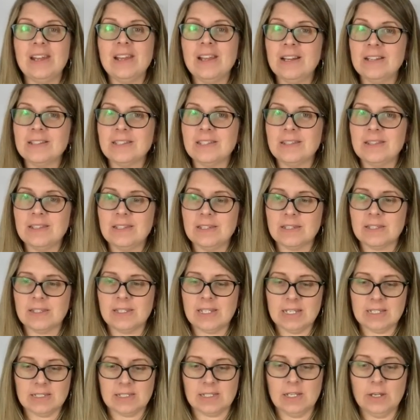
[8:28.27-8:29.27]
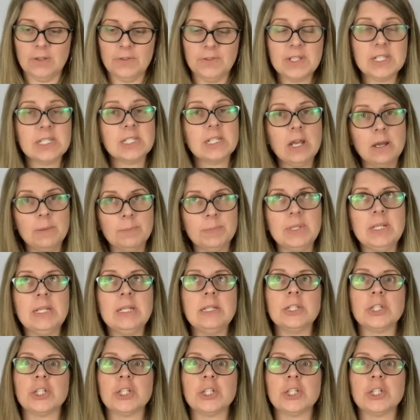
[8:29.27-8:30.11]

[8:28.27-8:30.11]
I got to the estate sale. This company